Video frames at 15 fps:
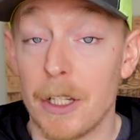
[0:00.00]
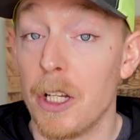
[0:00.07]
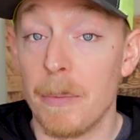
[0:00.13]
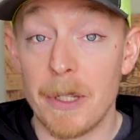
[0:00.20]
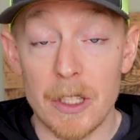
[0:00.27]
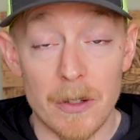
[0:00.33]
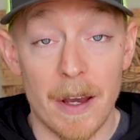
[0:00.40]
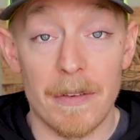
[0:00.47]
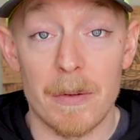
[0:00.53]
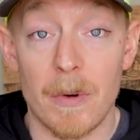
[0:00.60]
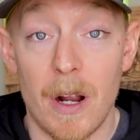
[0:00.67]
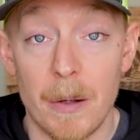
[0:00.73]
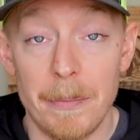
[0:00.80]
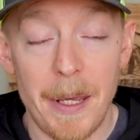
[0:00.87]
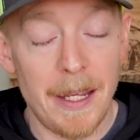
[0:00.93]
It could mean you have the
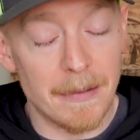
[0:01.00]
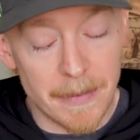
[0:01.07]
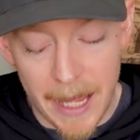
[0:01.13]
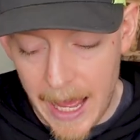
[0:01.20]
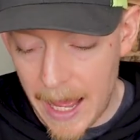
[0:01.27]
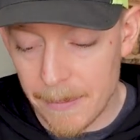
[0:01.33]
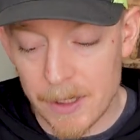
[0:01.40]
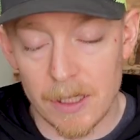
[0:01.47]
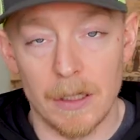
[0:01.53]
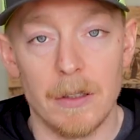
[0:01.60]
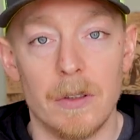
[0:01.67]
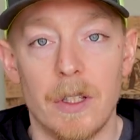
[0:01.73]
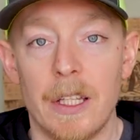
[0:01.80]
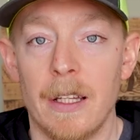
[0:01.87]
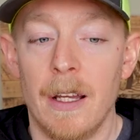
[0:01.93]
wrong bait,
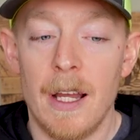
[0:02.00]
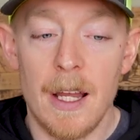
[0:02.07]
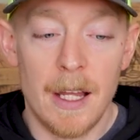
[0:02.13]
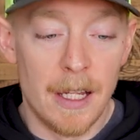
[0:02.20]
absolutely.